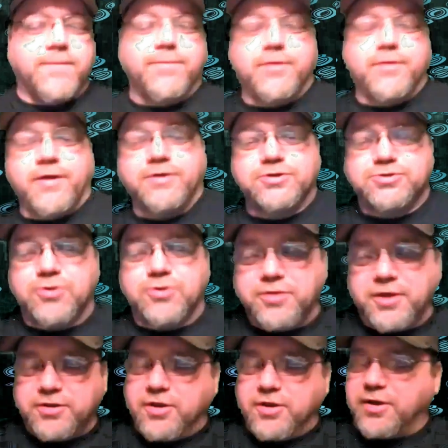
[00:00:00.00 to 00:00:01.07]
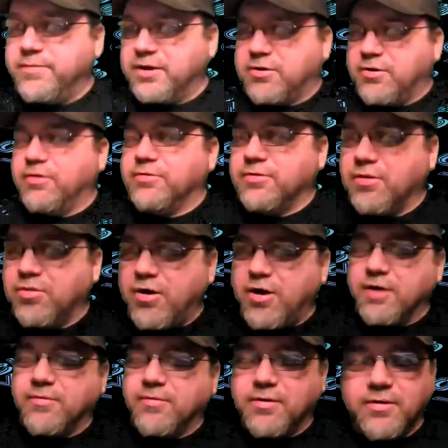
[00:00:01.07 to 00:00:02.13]
and put it on your shoulder and you're going to be curling the
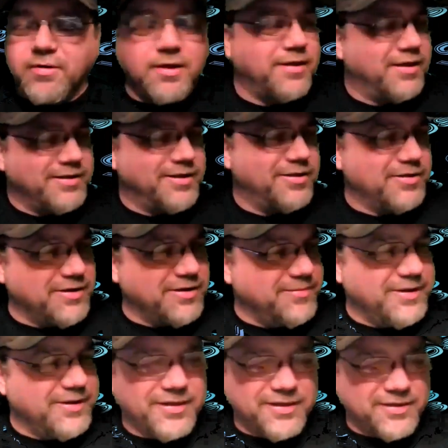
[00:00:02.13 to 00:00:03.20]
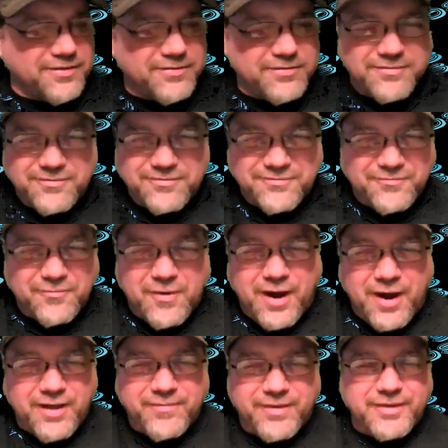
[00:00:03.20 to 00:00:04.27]
log. Well, and they're looking at me like,
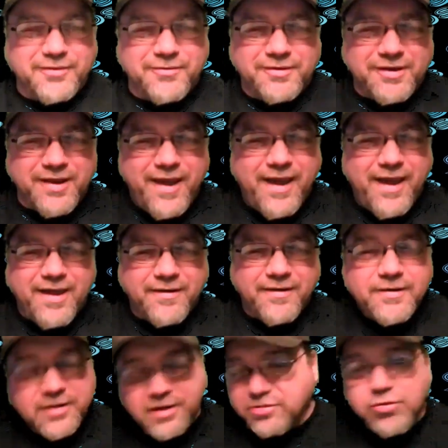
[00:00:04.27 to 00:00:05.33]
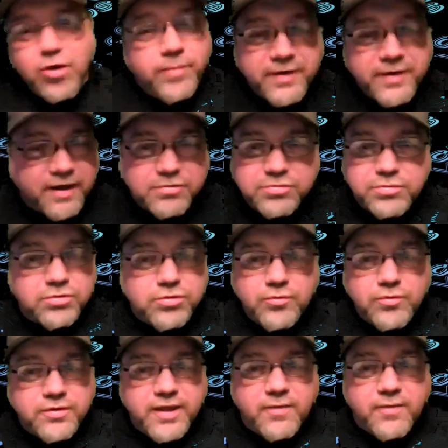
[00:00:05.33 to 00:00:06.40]
why am I doing that? Because nobody else was
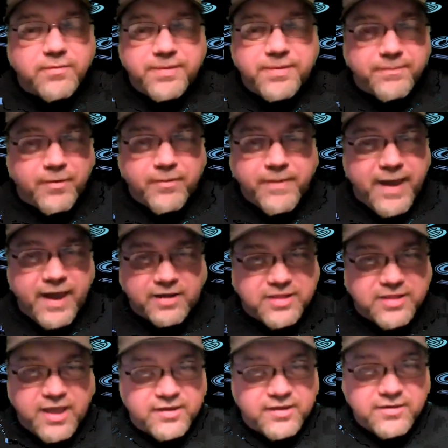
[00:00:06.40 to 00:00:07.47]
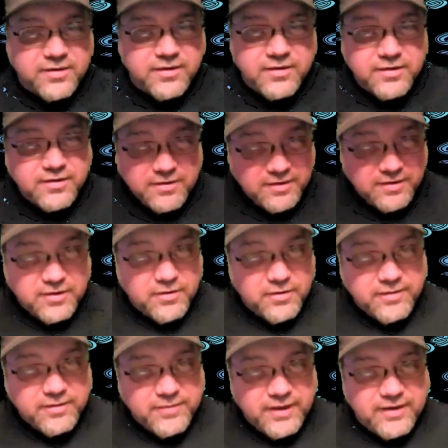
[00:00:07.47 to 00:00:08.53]
doing that with people back then. You know
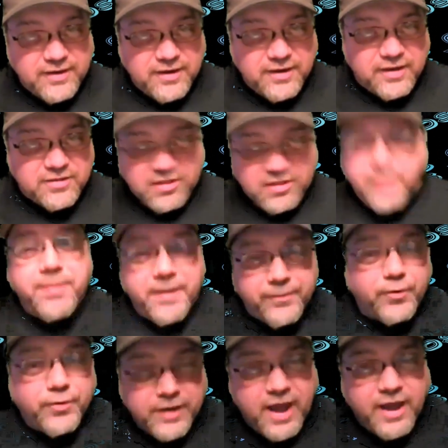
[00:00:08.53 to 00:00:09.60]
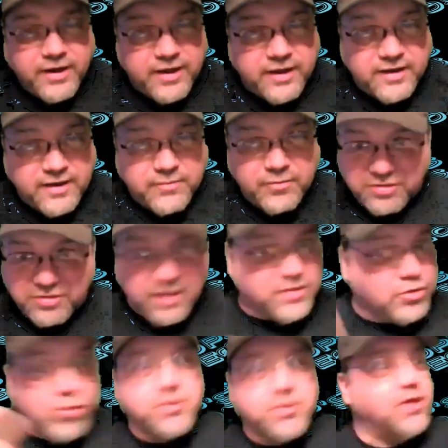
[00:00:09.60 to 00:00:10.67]
what I mean? And some people got it and was like,
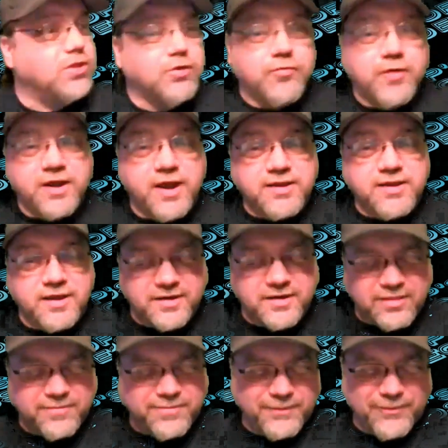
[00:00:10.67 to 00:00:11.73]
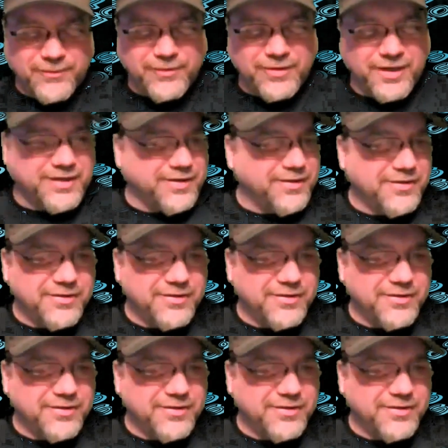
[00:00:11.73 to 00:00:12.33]
dude, that's a great idea. And other people were like,